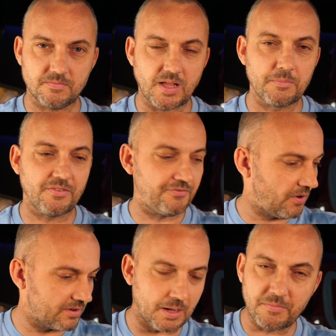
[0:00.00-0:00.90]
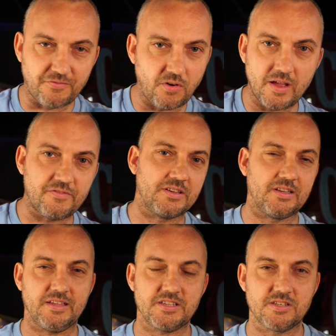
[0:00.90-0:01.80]
number five in
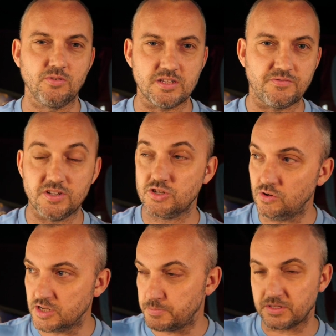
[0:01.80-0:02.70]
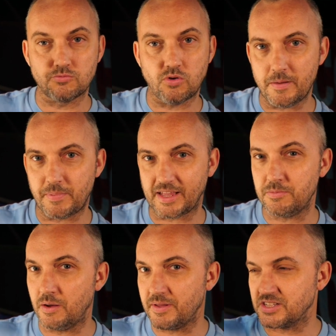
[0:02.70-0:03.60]
the list, not his first choice, but the right back.
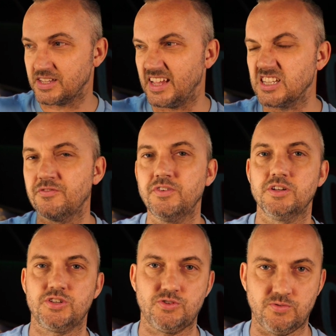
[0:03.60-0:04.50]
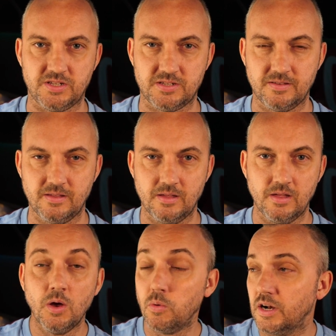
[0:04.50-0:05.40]
He might be able to get his first choice.
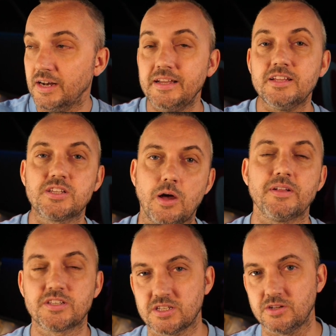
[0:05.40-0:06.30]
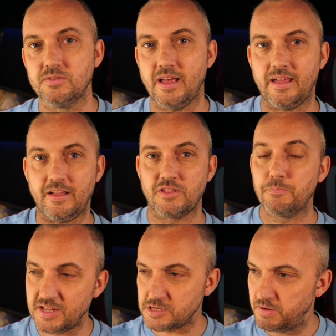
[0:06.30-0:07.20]
Well, clearly he's going to do that. If the
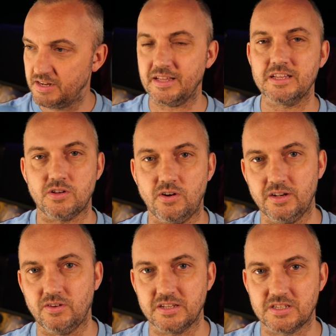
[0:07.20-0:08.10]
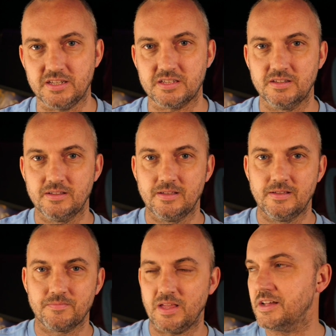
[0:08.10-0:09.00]
best player that he's highlighted,
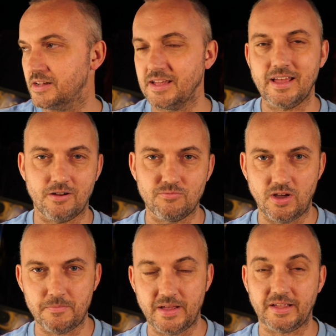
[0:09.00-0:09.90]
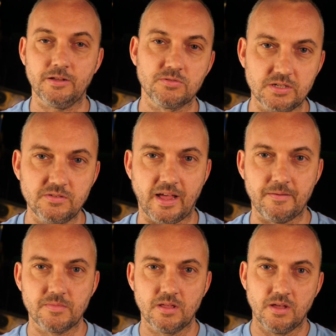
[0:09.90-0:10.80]
he can get at right back, he'll do that.